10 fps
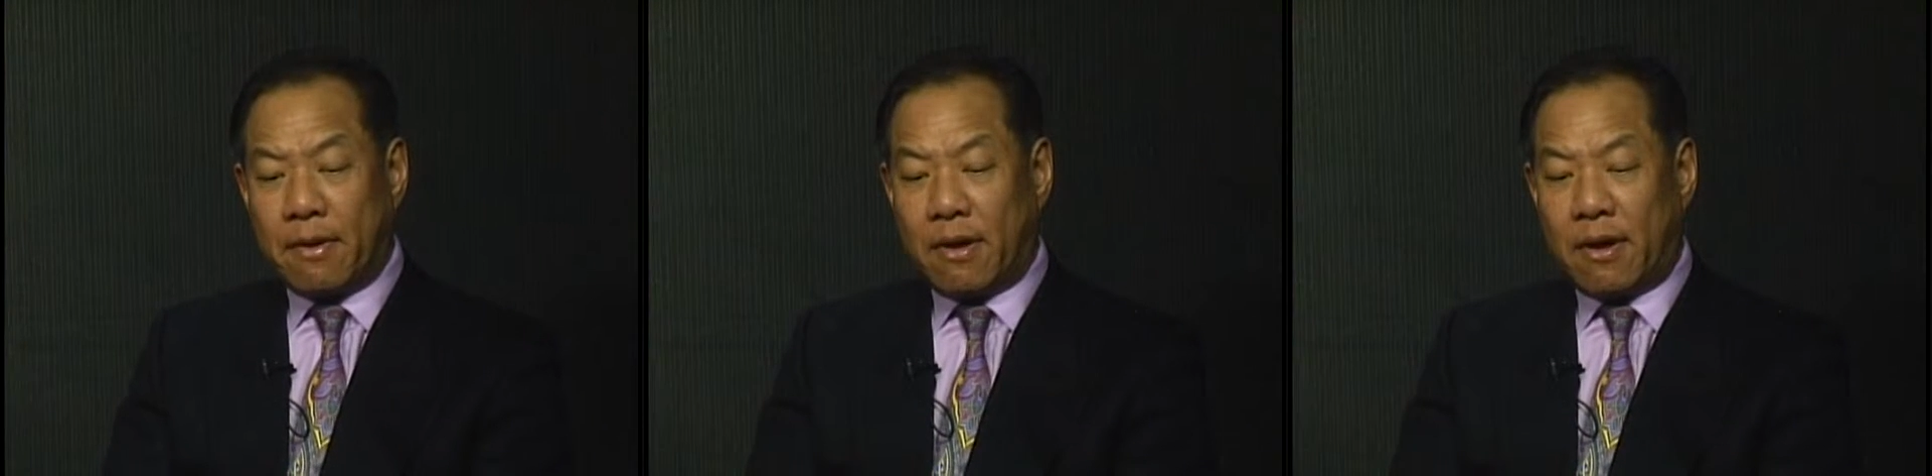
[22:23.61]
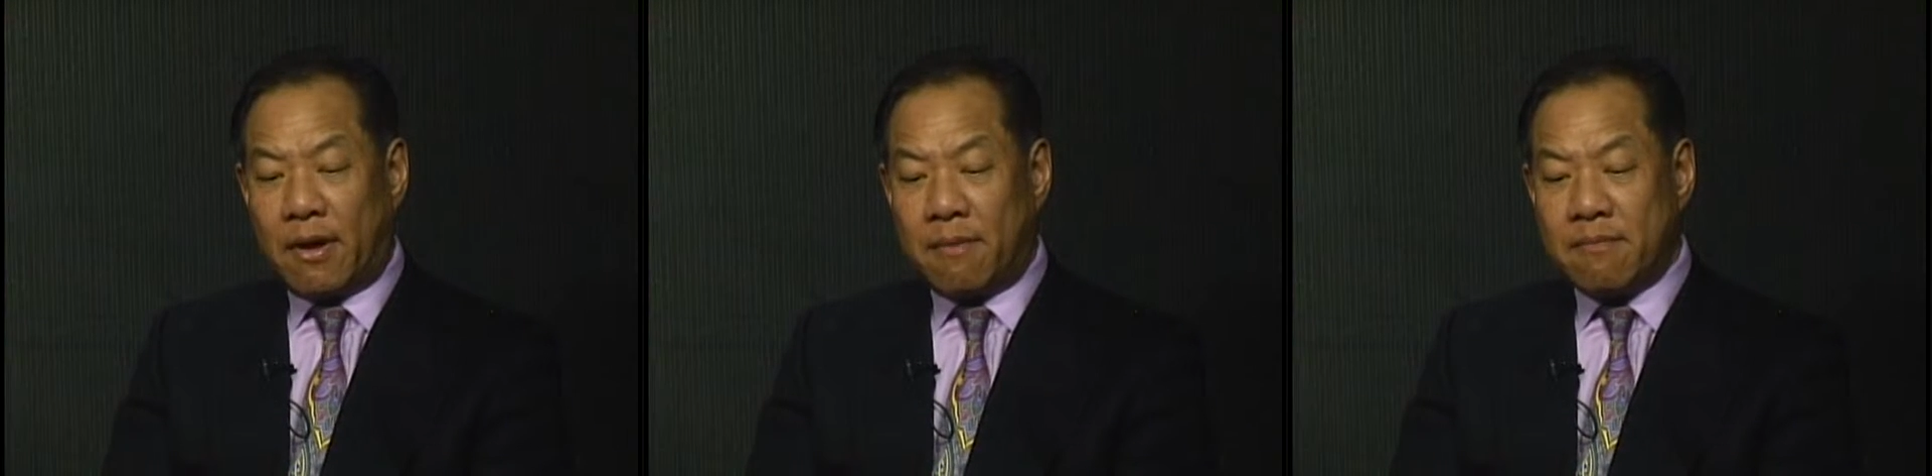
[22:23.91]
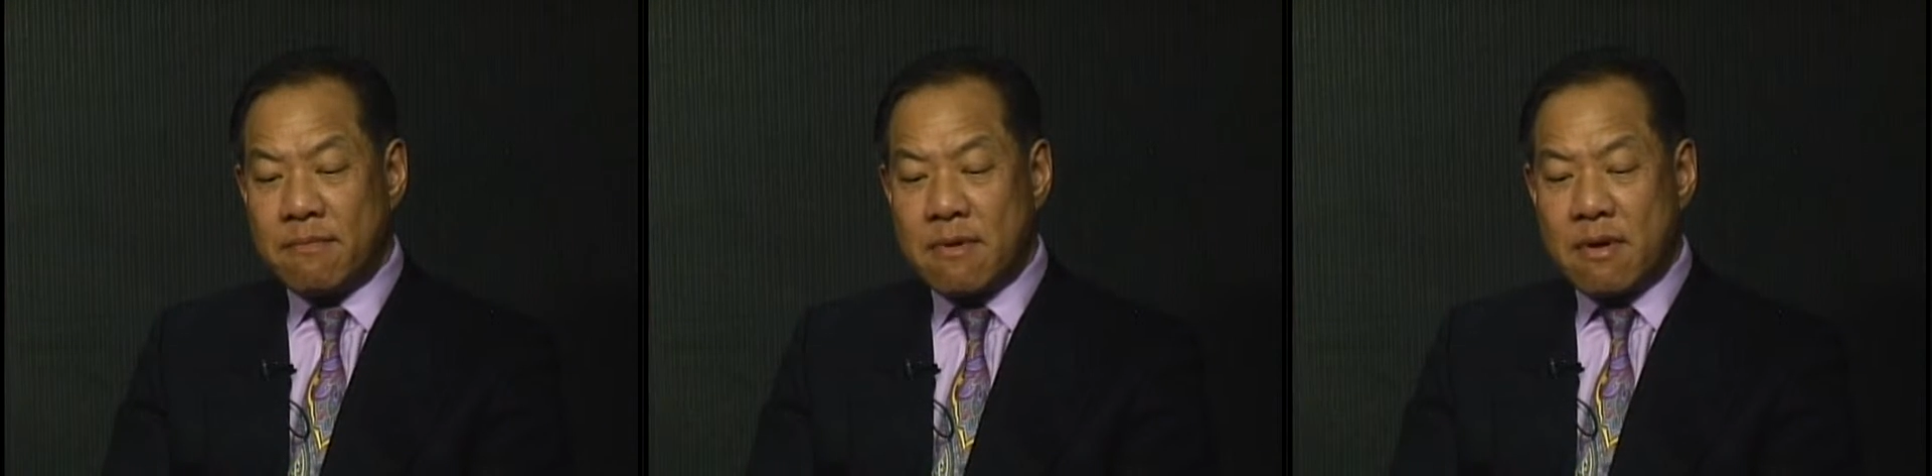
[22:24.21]

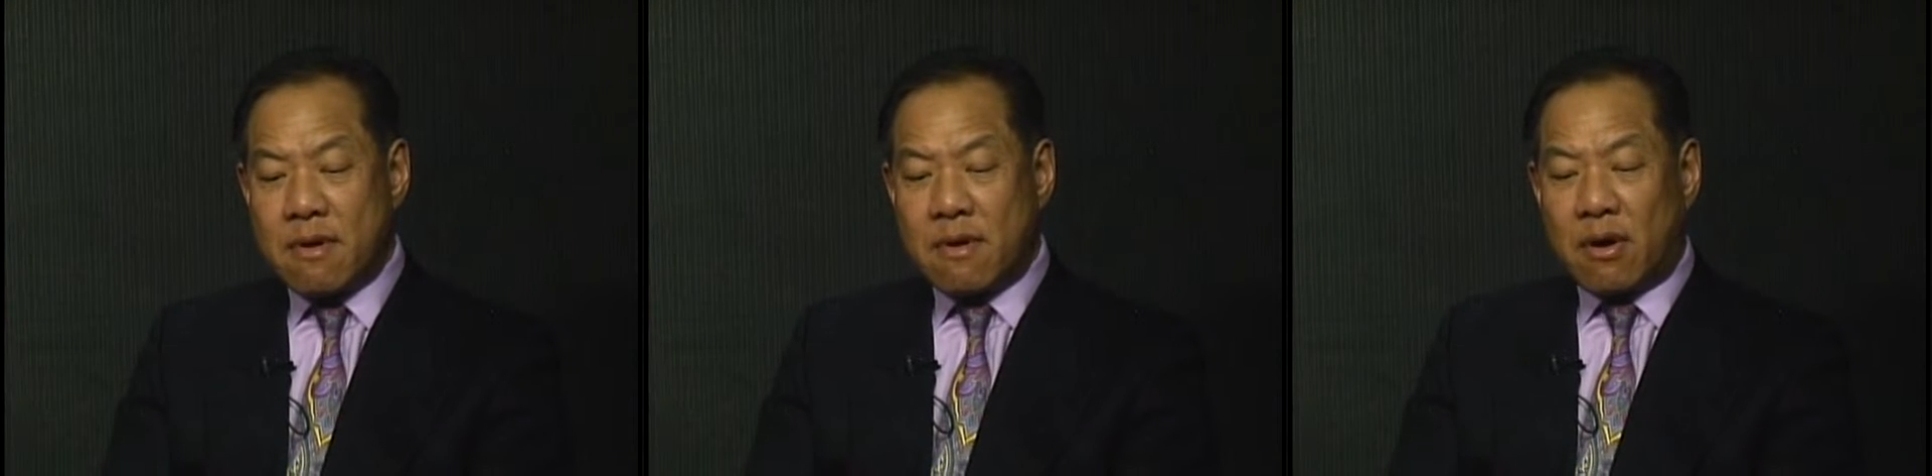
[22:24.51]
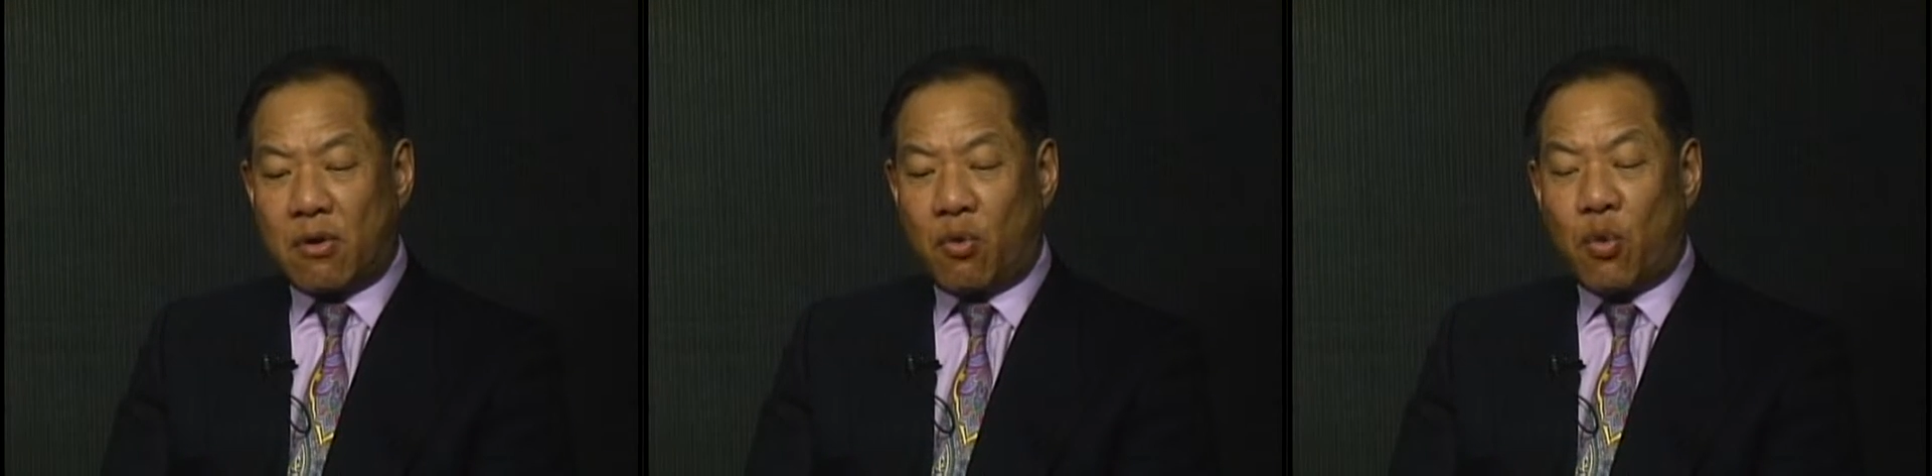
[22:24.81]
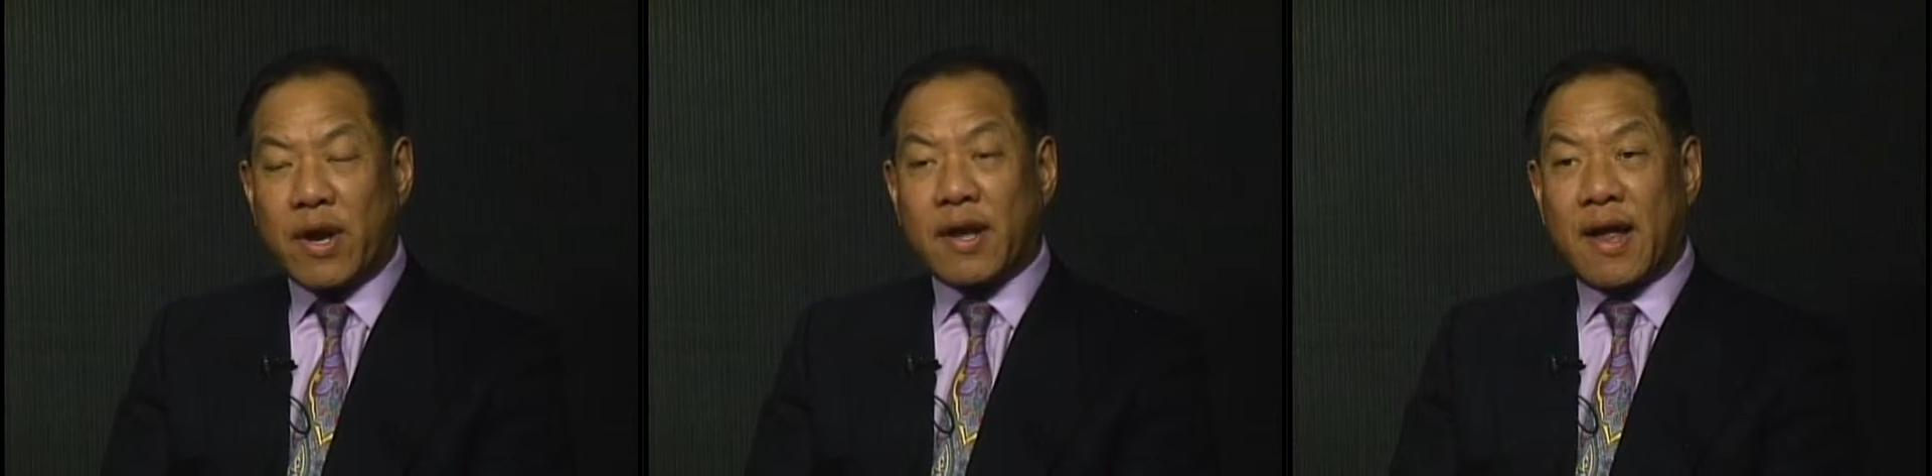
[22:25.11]
what